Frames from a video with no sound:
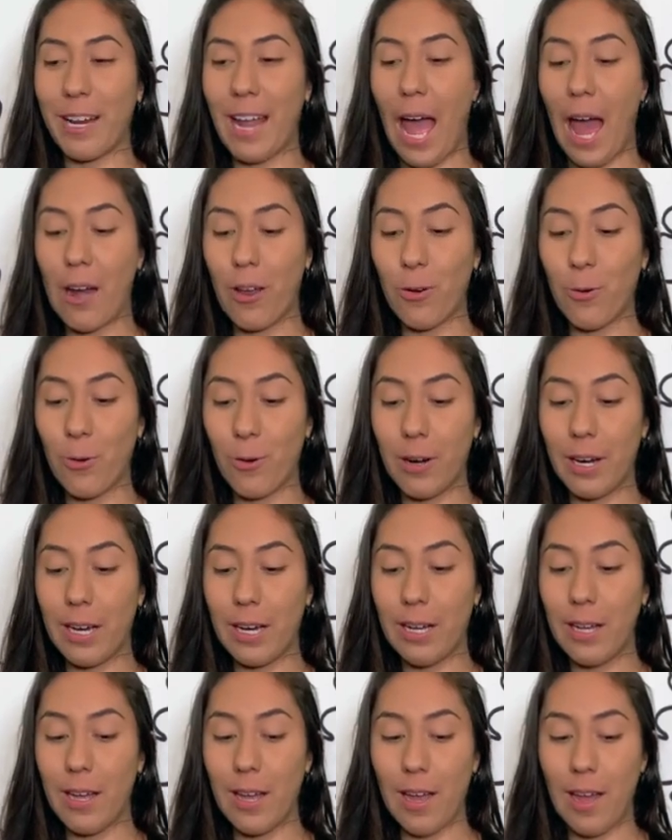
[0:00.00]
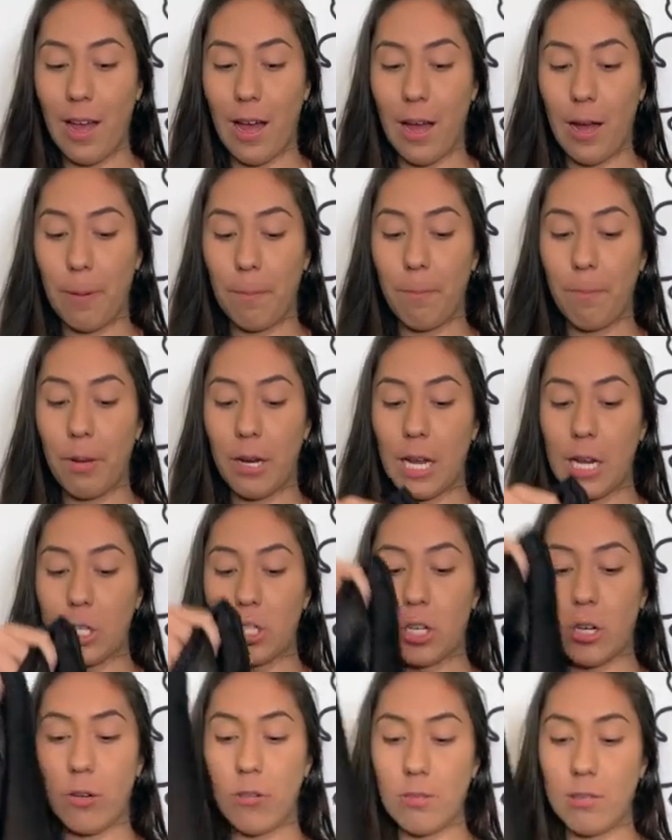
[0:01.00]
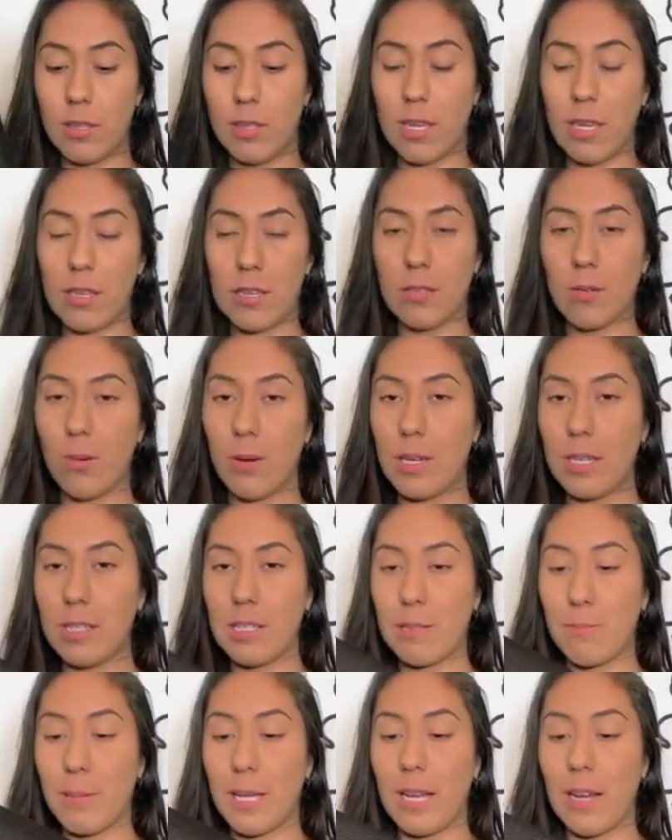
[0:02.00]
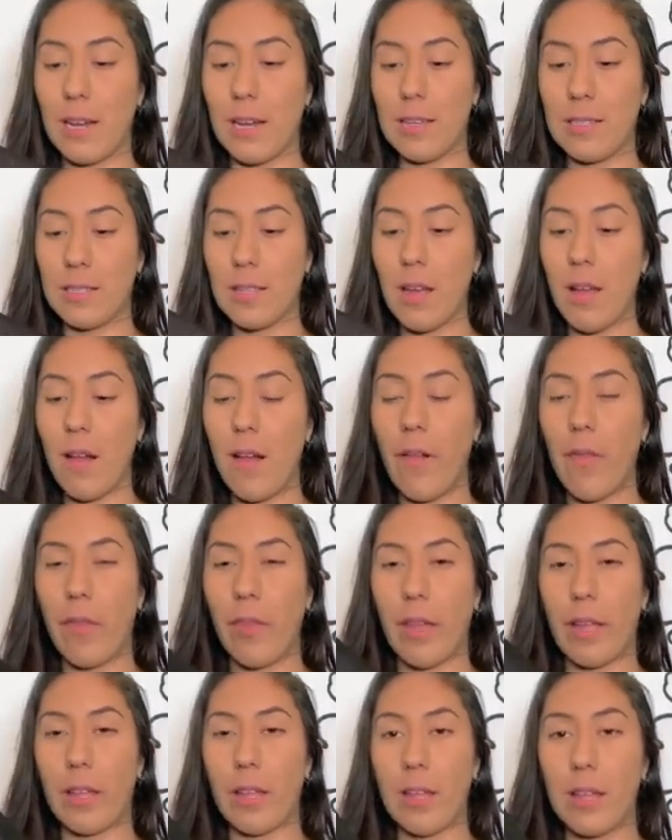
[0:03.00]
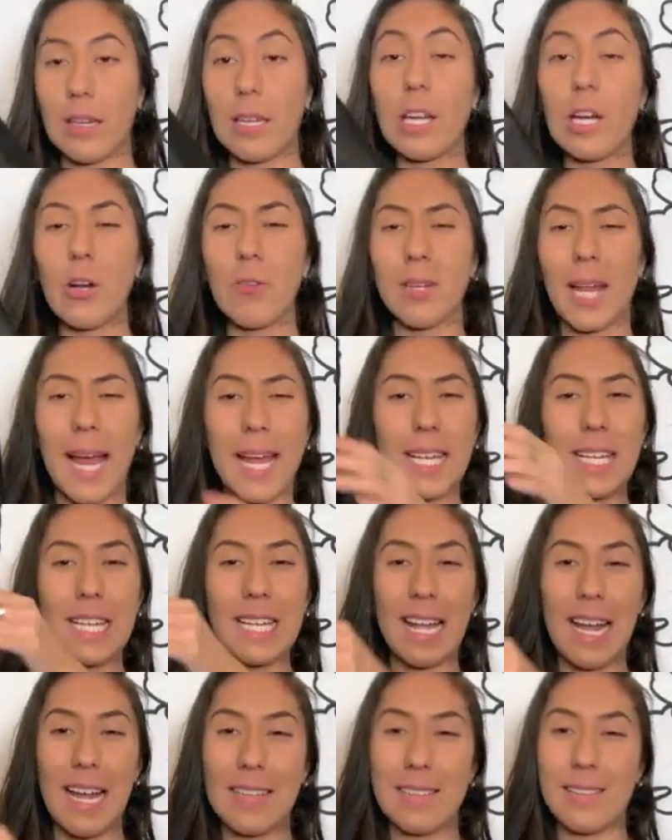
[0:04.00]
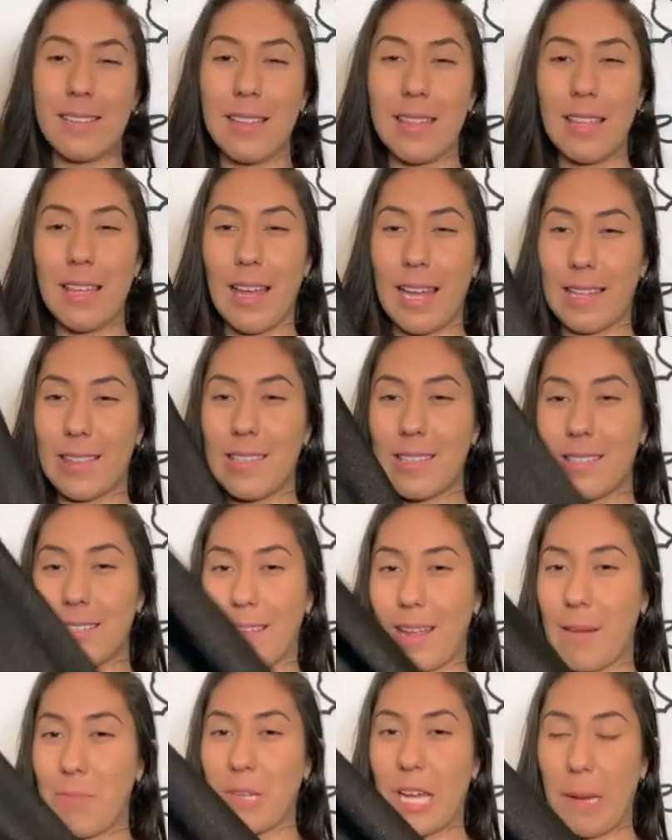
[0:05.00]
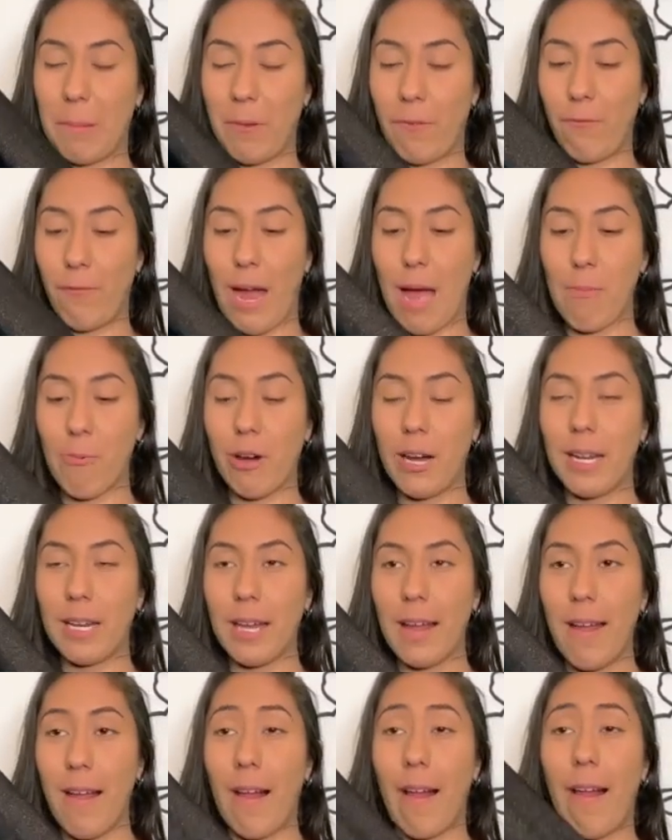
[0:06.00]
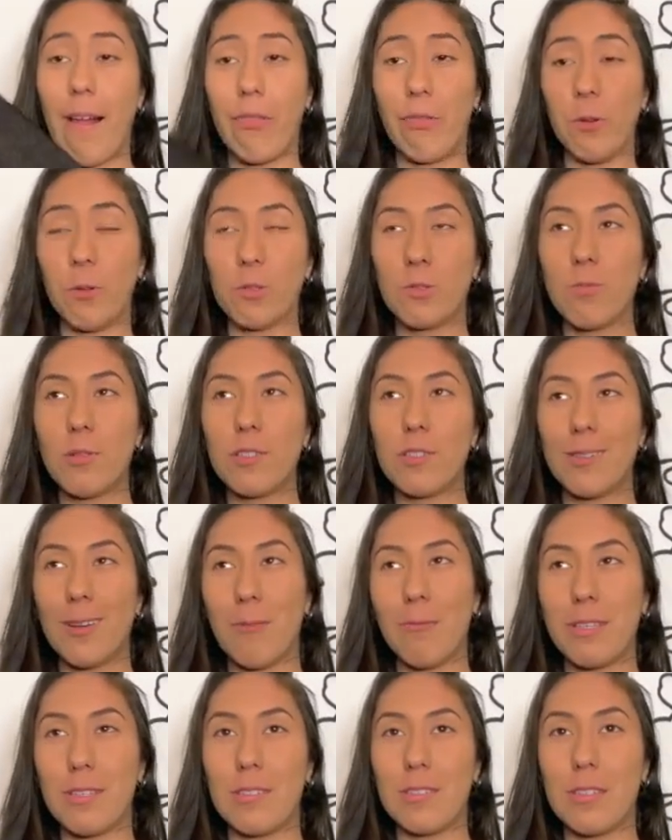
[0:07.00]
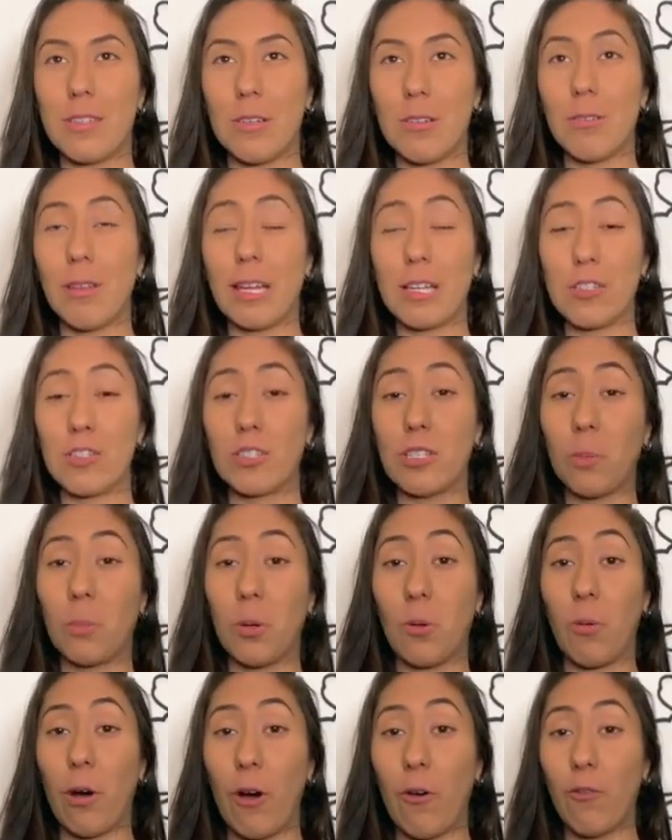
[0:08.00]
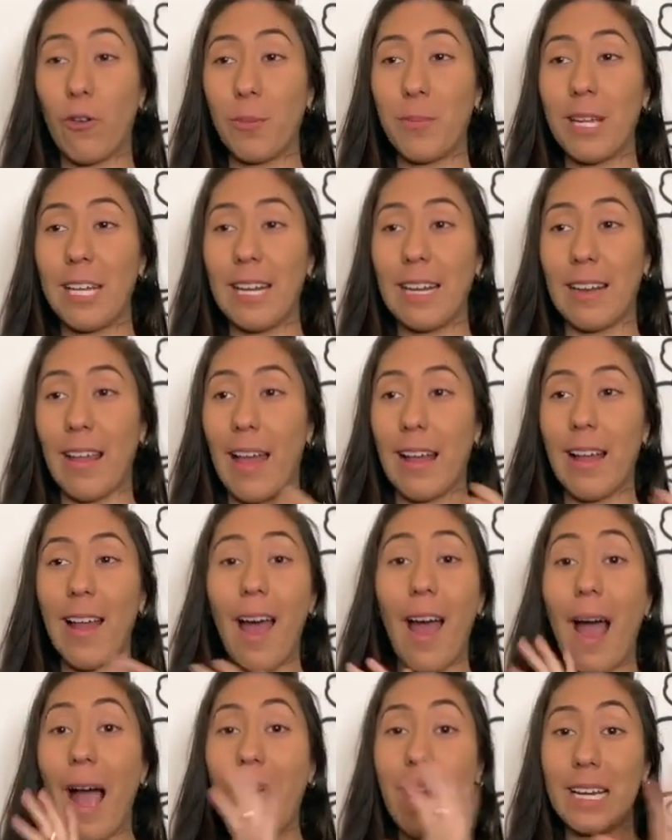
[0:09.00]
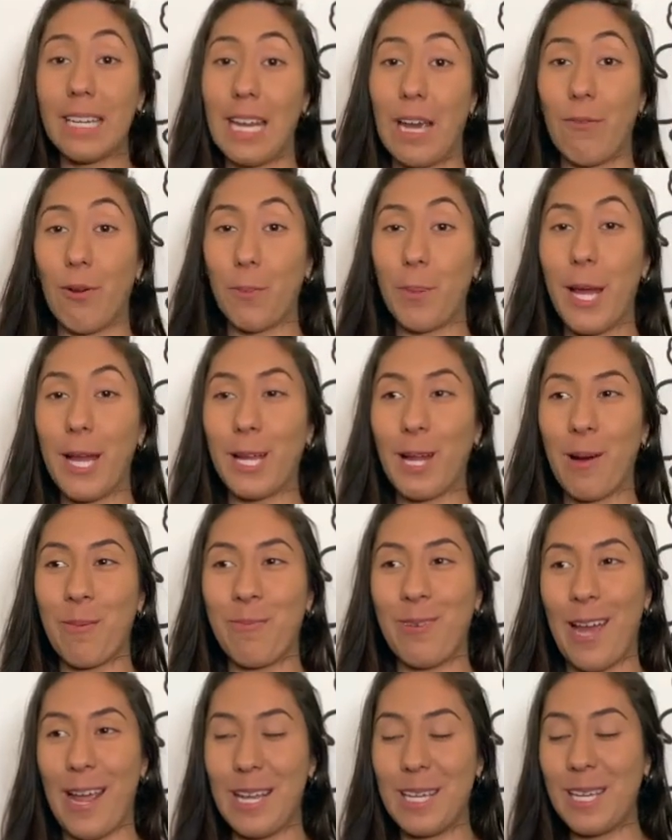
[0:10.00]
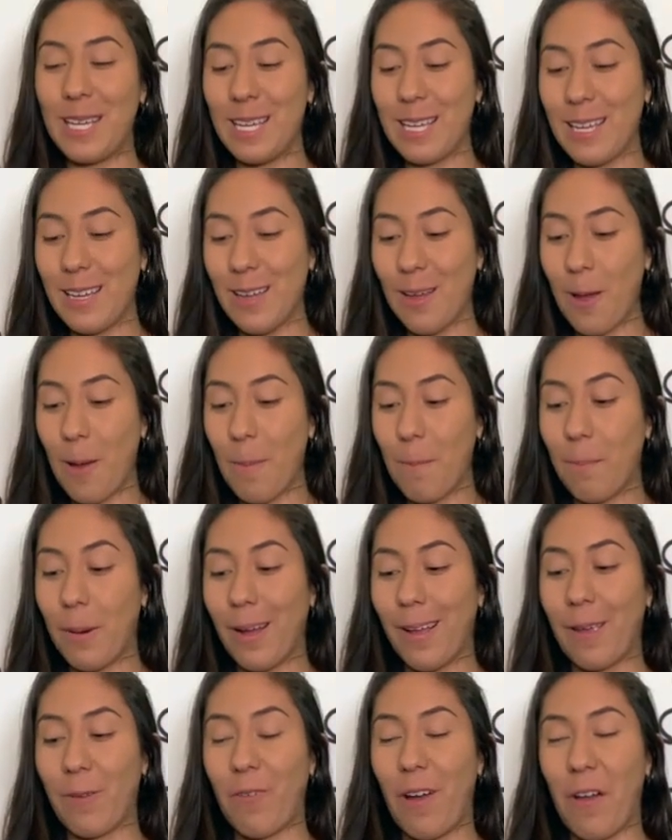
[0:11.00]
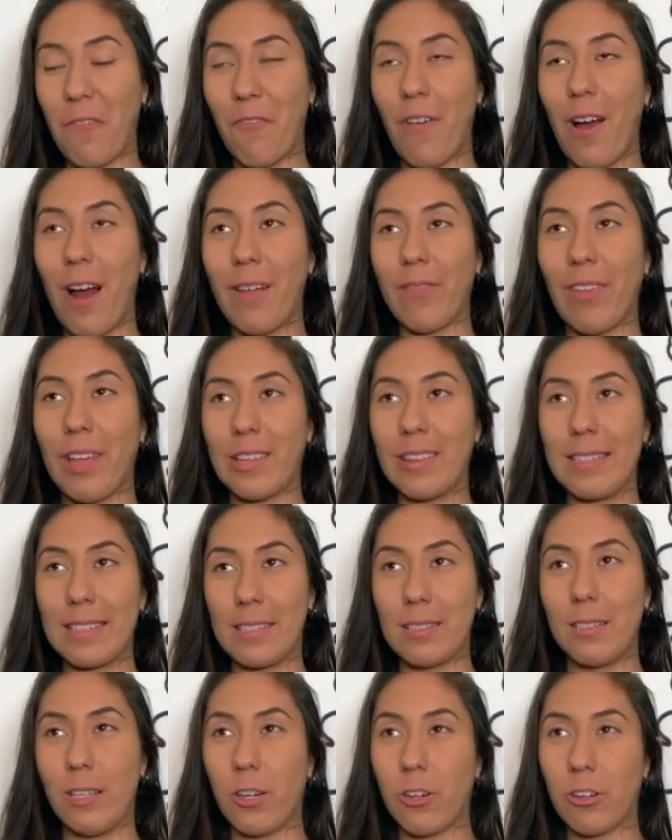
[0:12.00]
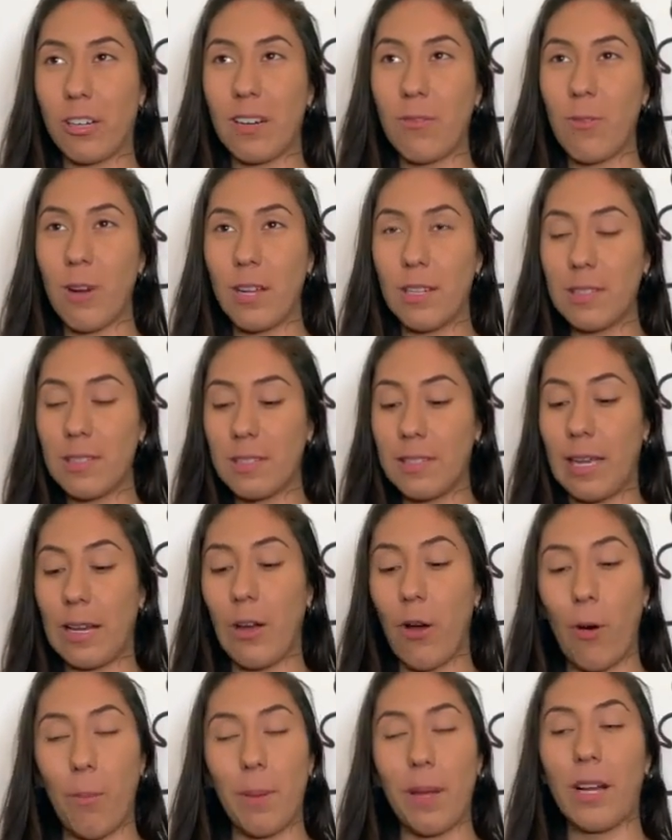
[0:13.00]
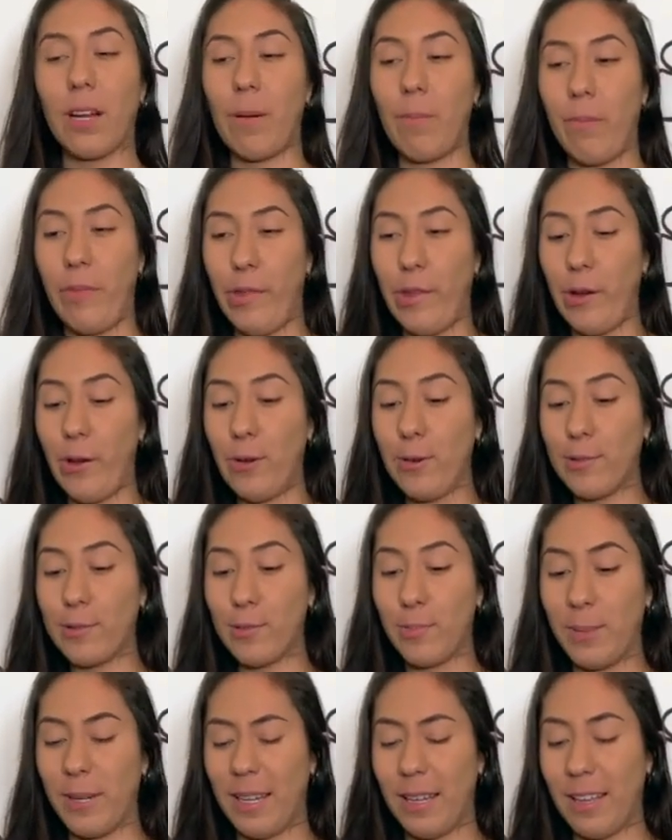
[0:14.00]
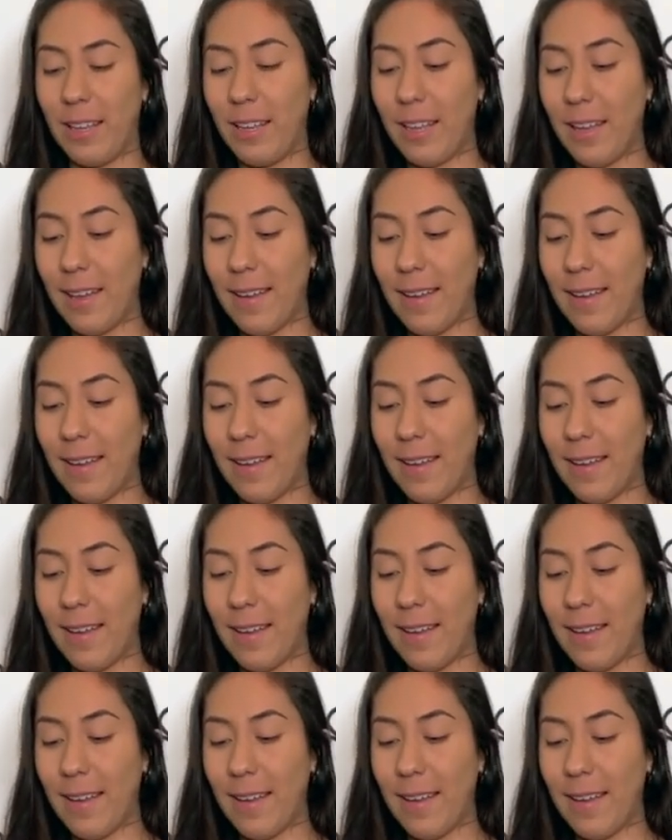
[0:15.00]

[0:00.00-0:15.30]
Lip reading: category. But I chose these ones because, like, you know, Nike has like the same type of fabric, and those ones always do like super well for me, and like I never pick up Nike, but if I find like these glittery ones, then I'll pick up those. But